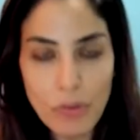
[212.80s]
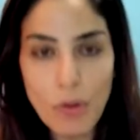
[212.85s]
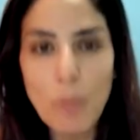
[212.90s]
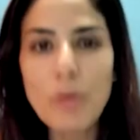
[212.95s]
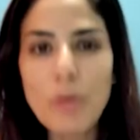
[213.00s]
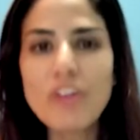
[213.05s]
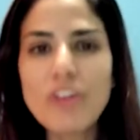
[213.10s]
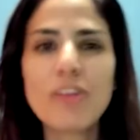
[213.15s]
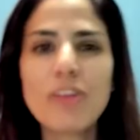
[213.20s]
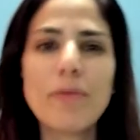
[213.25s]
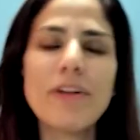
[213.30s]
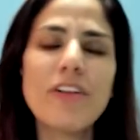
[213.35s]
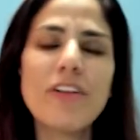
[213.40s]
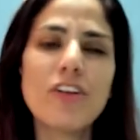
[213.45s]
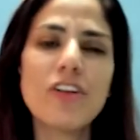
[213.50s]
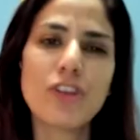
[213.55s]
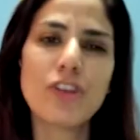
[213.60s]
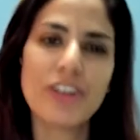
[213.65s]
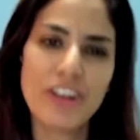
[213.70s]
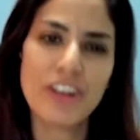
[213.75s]
Which has been
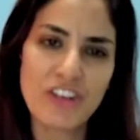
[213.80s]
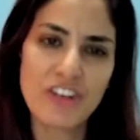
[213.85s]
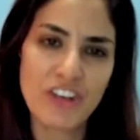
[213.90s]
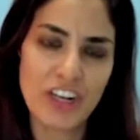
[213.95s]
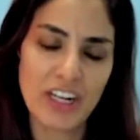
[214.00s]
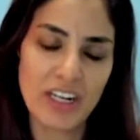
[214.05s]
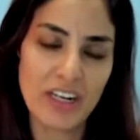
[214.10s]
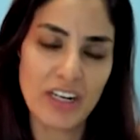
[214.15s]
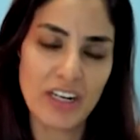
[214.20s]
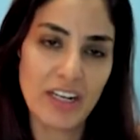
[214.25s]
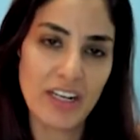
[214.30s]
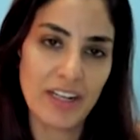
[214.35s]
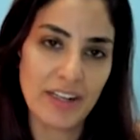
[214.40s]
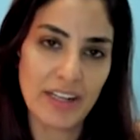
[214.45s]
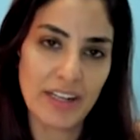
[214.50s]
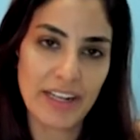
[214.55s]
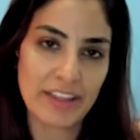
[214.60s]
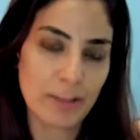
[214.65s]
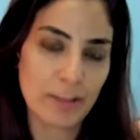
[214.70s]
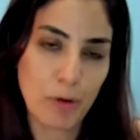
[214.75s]
the tradition
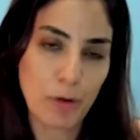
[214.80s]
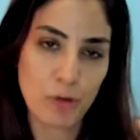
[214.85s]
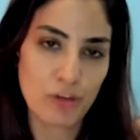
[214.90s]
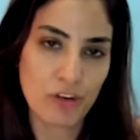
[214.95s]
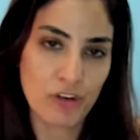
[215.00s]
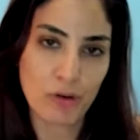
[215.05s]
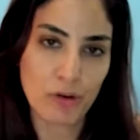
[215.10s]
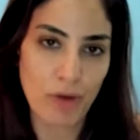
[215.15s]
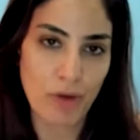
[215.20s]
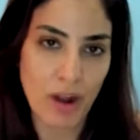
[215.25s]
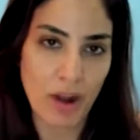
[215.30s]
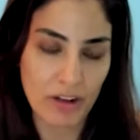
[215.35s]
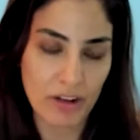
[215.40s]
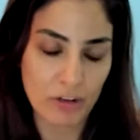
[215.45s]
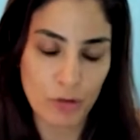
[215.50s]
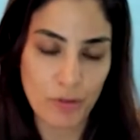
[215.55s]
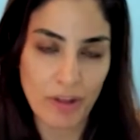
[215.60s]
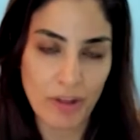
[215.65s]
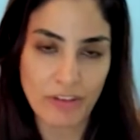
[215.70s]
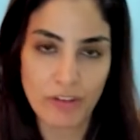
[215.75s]
in like post Iraq
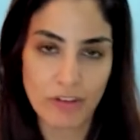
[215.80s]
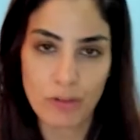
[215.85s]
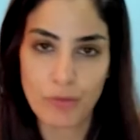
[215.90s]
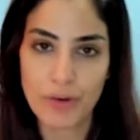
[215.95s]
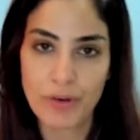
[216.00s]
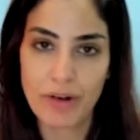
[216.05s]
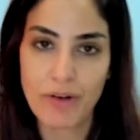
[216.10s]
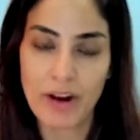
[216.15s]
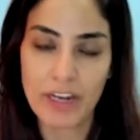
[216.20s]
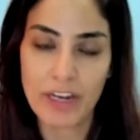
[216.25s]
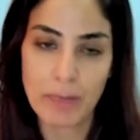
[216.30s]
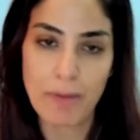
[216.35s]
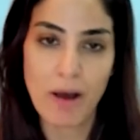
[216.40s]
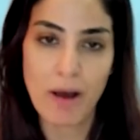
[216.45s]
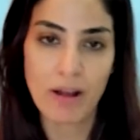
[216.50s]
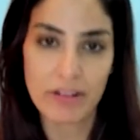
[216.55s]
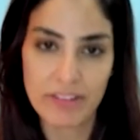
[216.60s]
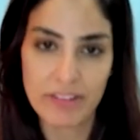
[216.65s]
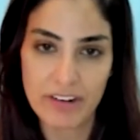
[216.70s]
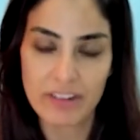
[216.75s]
2003 Iraqi
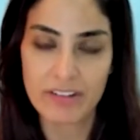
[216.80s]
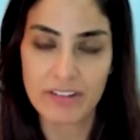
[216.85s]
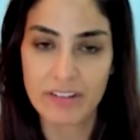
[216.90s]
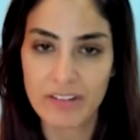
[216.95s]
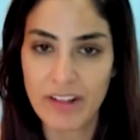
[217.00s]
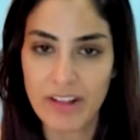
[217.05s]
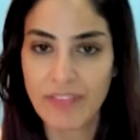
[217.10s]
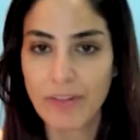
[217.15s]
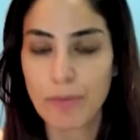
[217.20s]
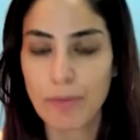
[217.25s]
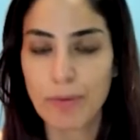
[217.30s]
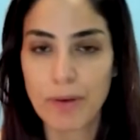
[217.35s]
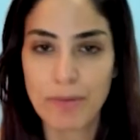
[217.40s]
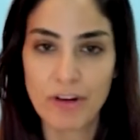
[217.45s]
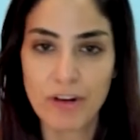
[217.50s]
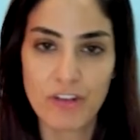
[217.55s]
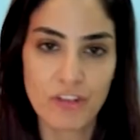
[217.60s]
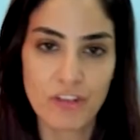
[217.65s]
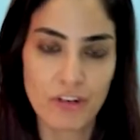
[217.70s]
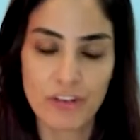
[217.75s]
politics is that the prime
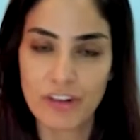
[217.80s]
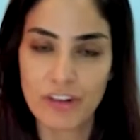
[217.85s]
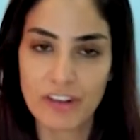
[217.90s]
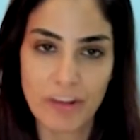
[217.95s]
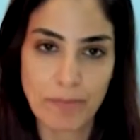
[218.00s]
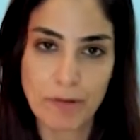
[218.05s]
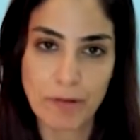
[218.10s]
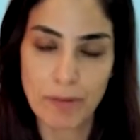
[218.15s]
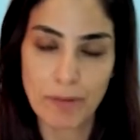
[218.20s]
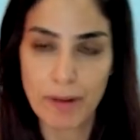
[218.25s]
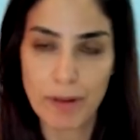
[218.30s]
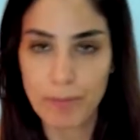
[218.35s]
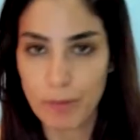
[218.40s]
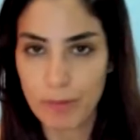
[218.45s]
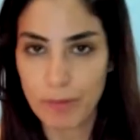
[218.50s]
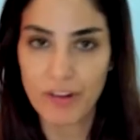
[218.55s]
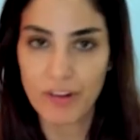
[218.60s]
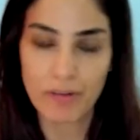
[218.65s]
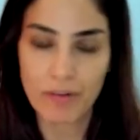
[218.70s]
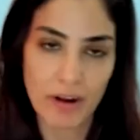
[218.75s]
minister is accepted by
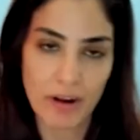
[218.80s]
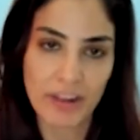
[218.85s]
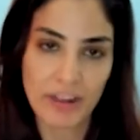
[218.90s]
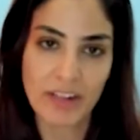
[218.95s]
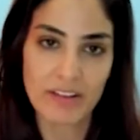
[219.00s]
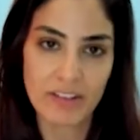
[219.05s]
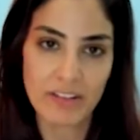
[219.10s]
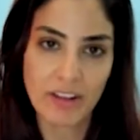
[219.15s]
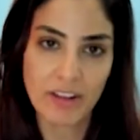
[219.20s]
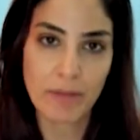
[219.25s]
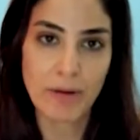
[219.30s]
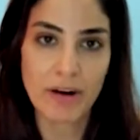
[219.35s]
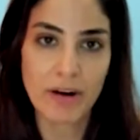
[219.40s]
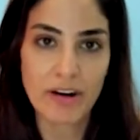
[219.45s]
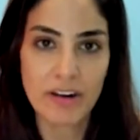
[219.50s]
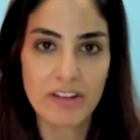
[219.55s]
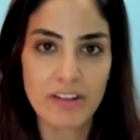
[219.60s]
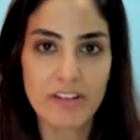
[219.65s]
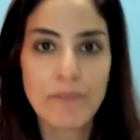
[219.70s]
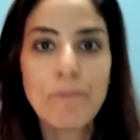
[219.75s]
both the Iranians and the
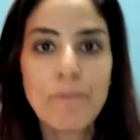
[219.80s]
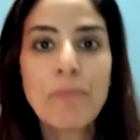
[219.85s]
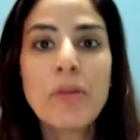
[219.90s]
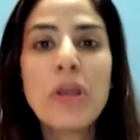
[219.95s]
Americans.